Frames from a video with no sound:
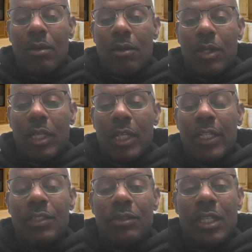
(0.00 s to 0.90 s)
or the
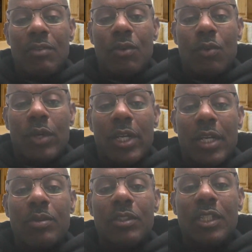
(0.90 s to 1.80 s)
Lynx even win. It was a